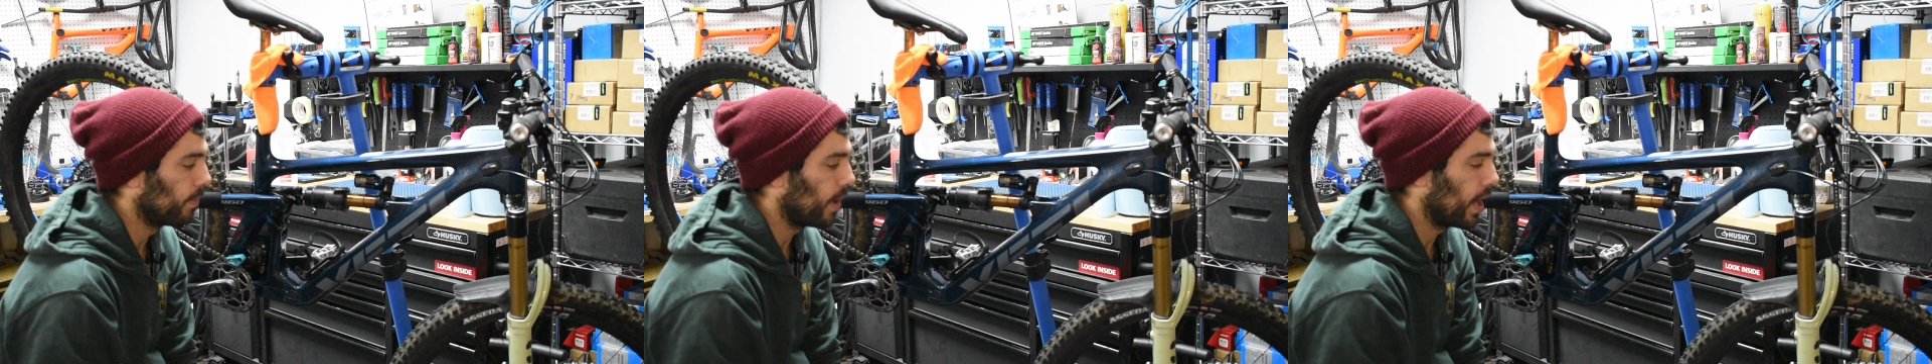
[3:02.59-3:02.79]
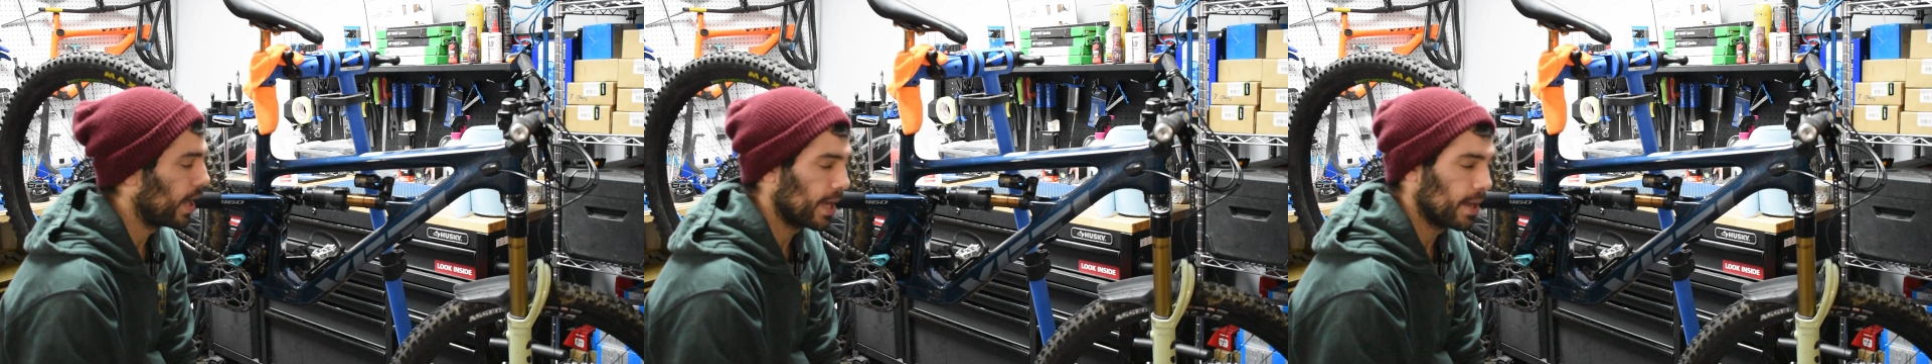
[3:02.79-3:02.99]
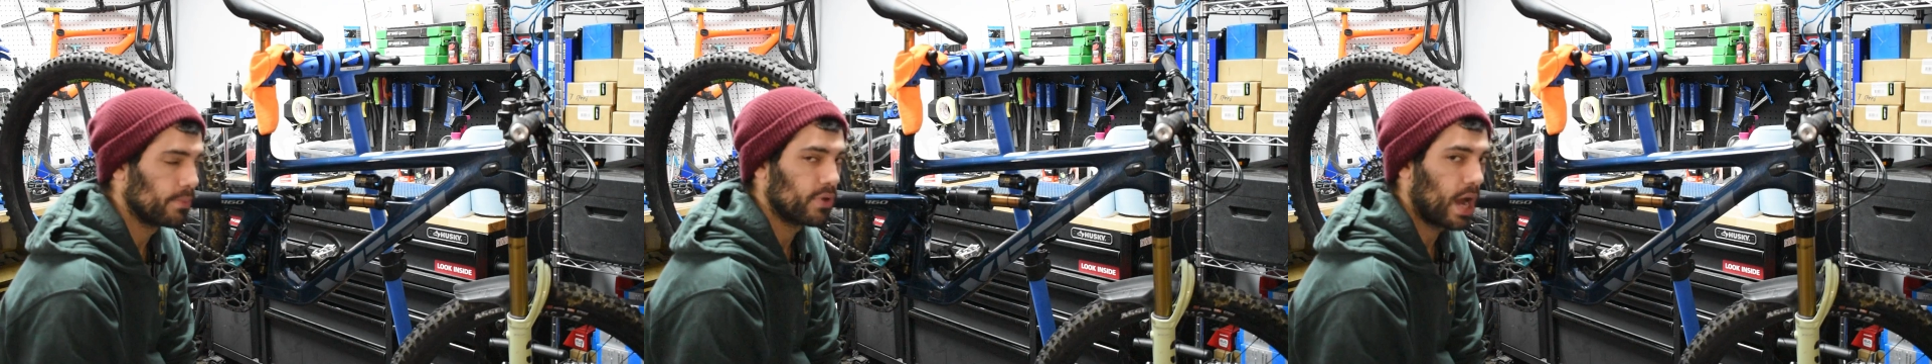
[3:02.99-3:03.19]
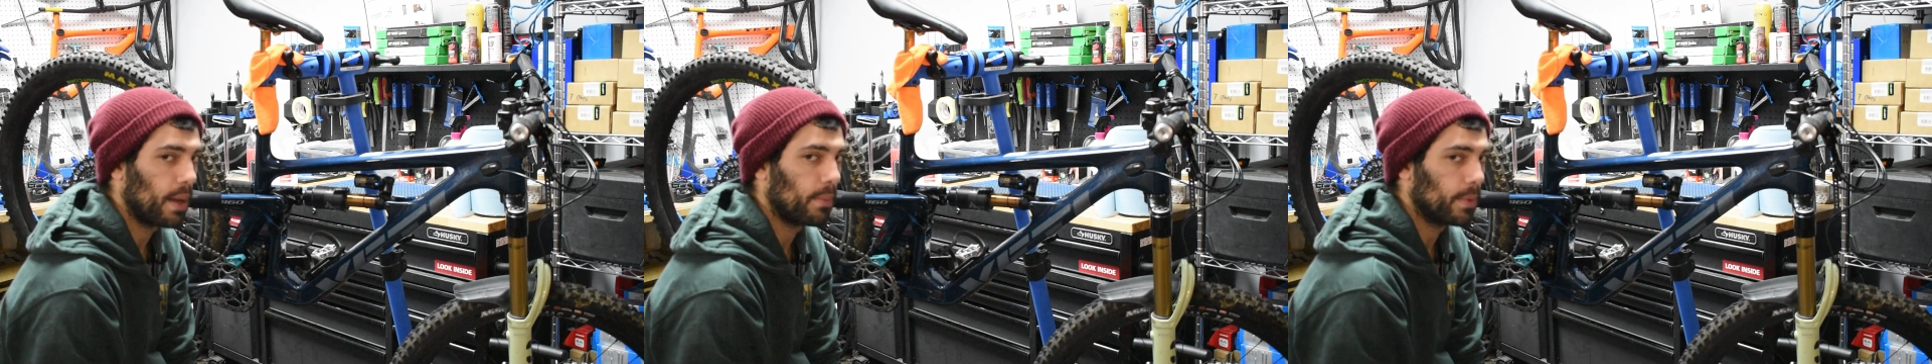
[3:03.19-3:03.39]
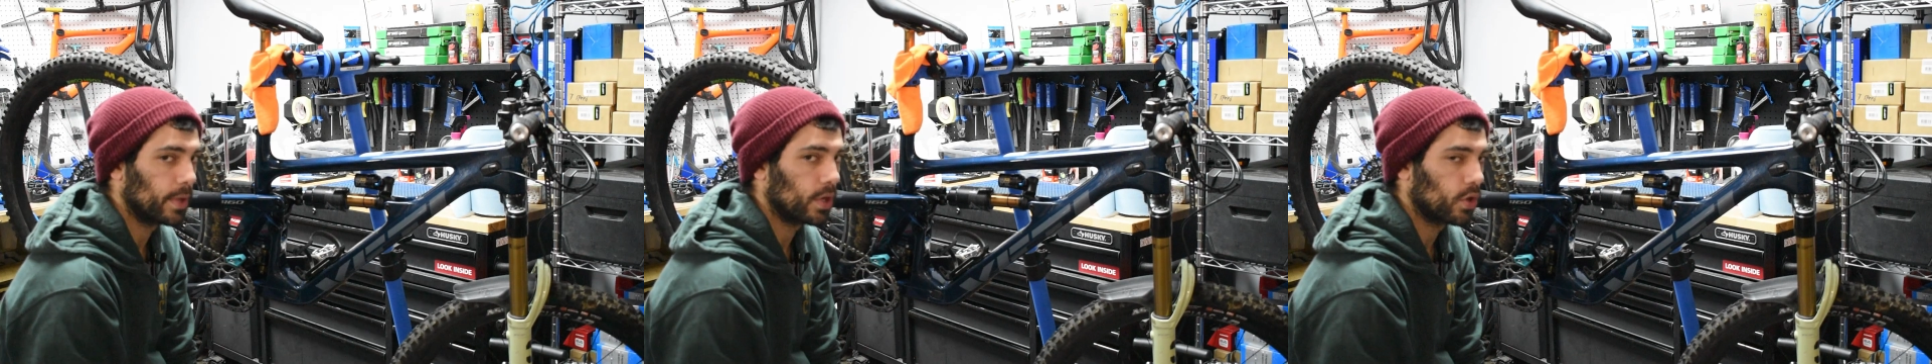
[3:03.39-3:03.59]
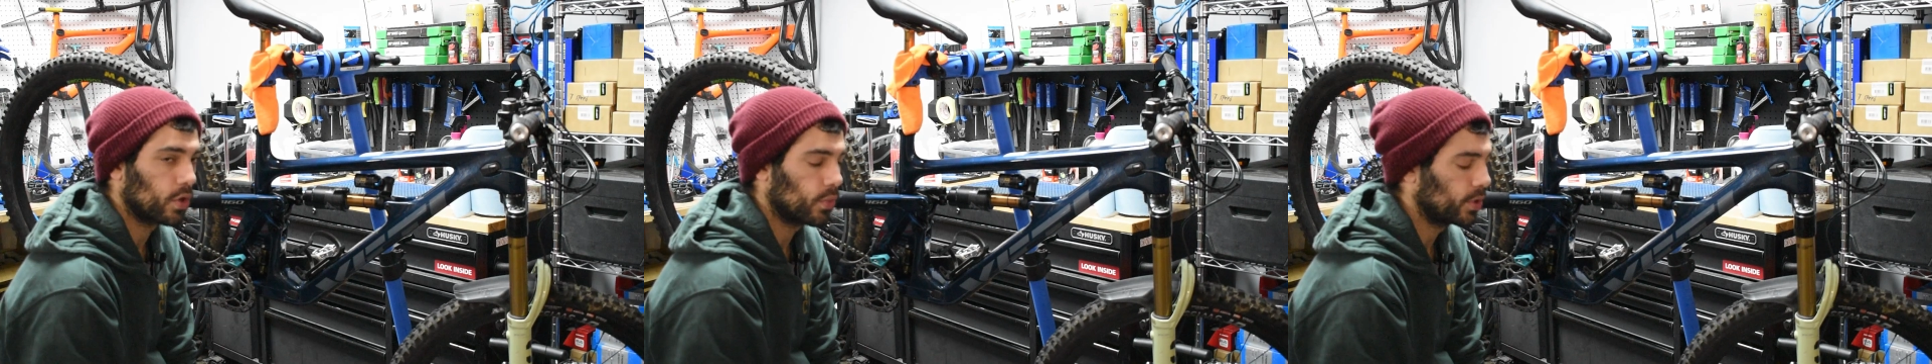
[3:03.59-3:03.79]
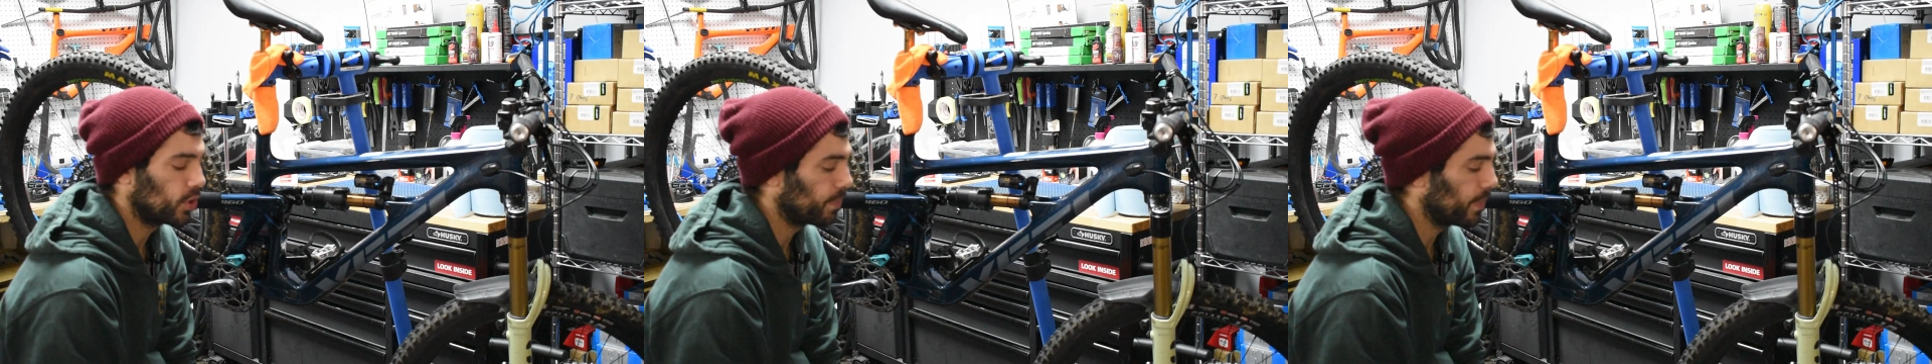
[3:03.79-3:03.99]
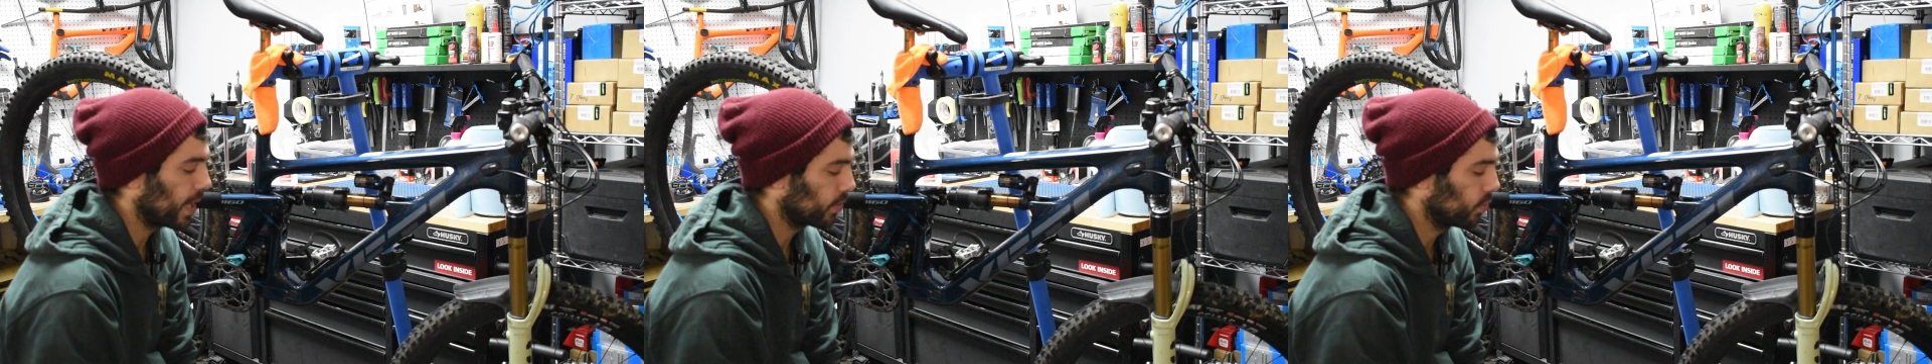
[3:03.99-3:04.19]
I am probably going to switch
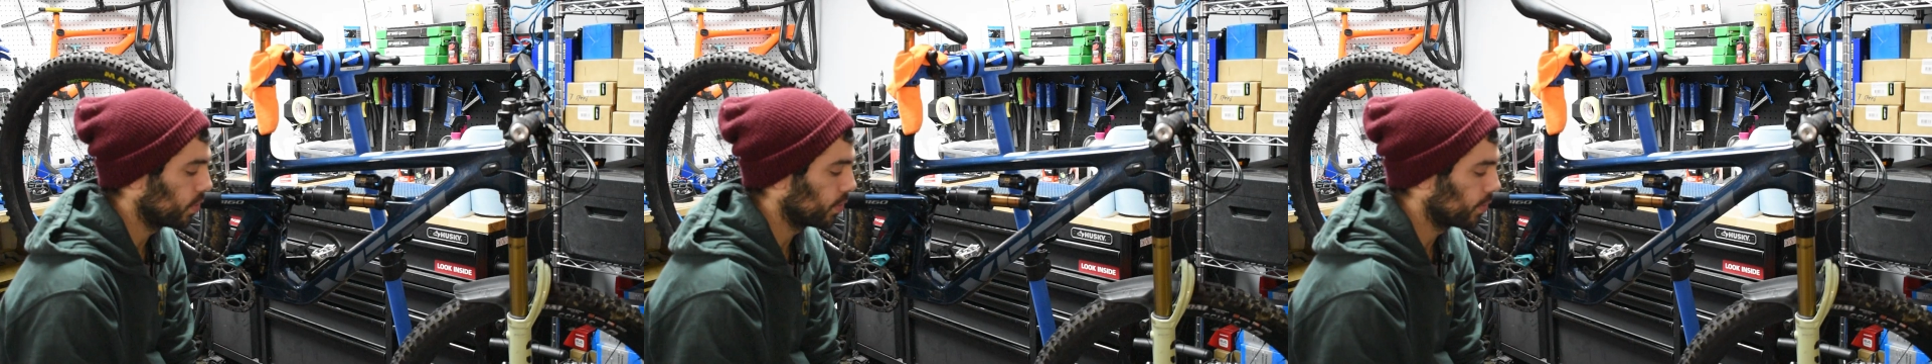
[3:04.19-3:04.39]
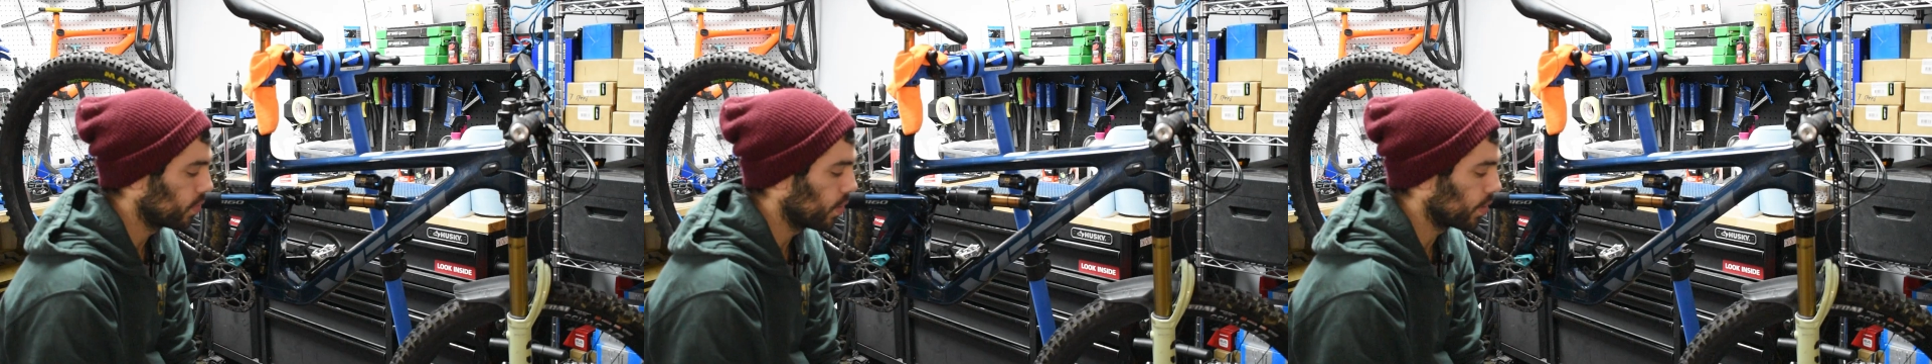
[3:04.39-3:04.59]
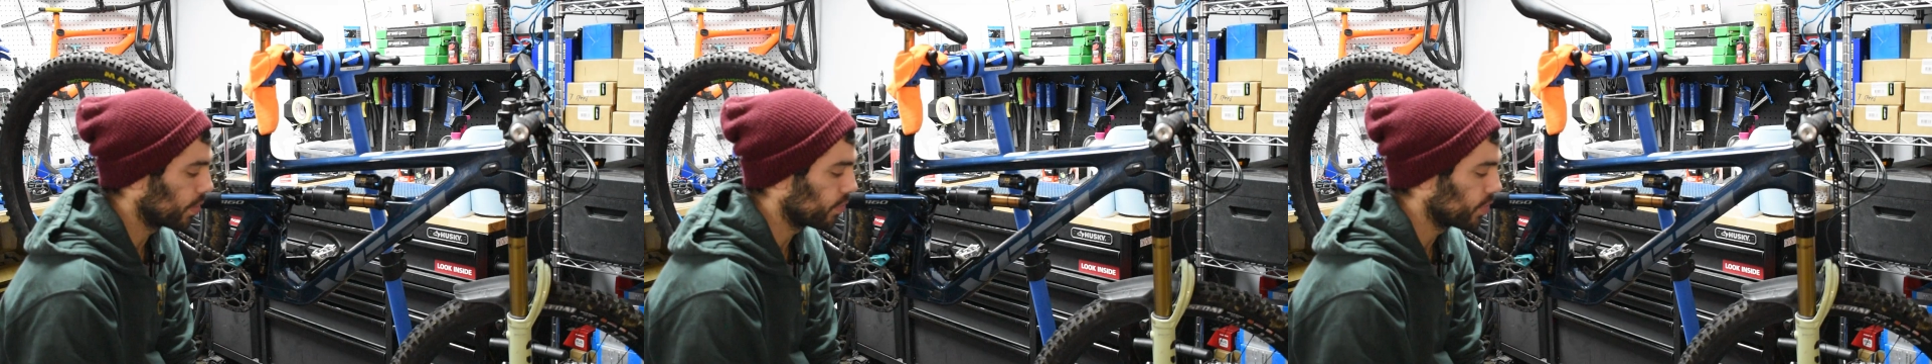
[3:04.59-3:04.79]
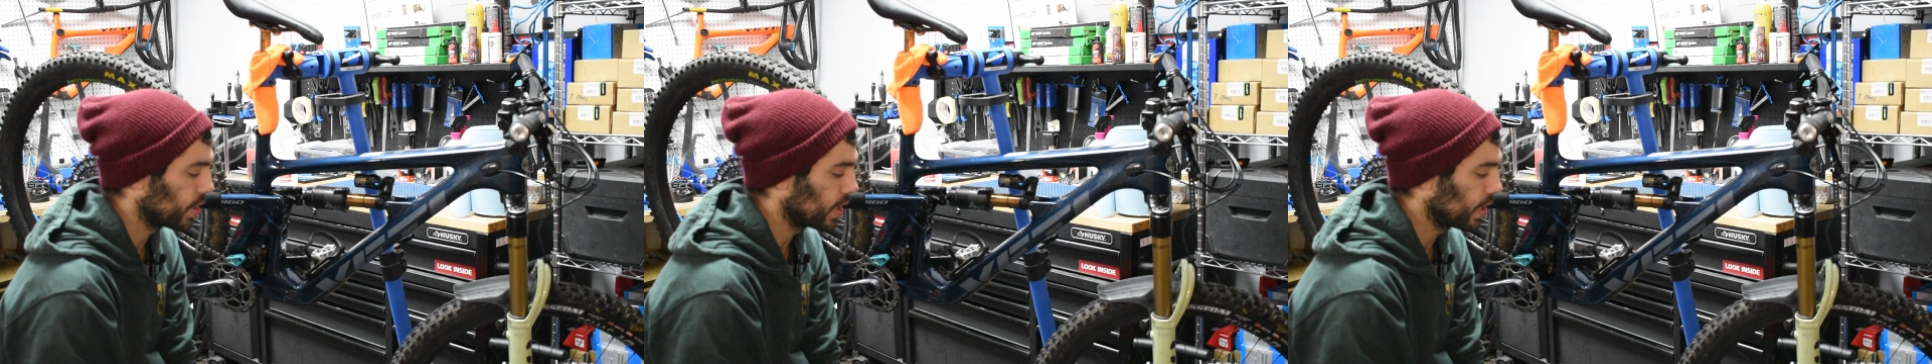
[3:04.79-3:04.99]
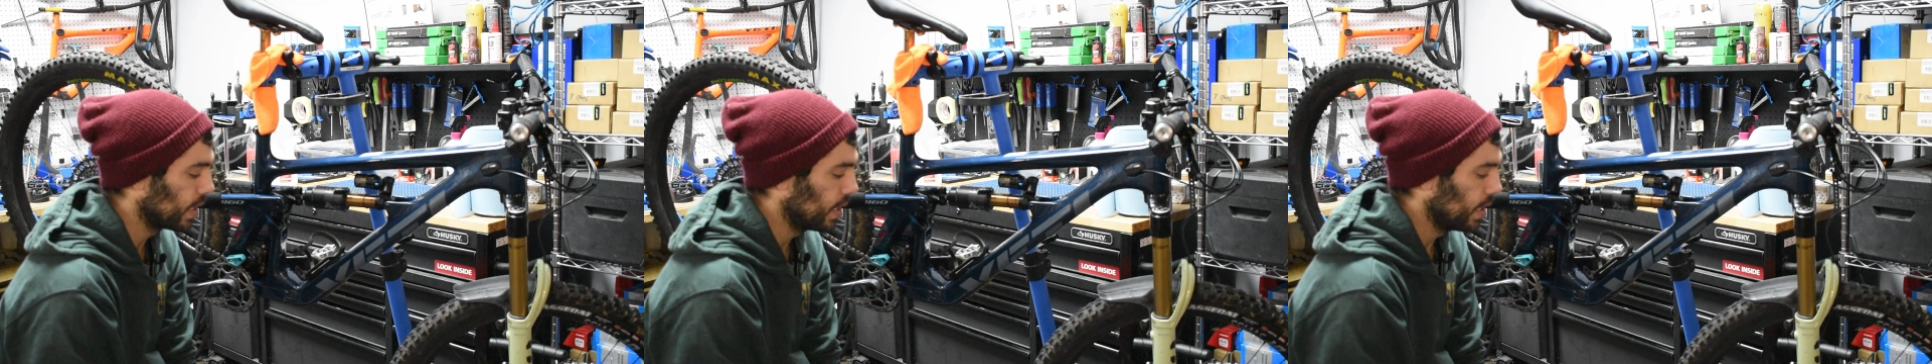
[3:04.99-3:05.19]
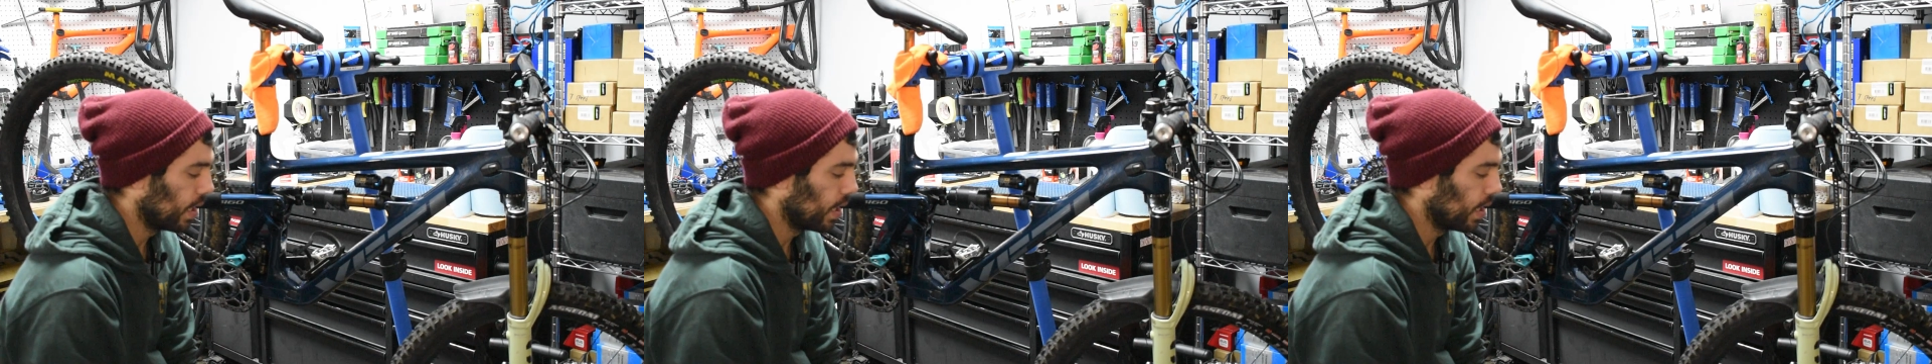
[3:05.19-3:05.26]
it back to a 203.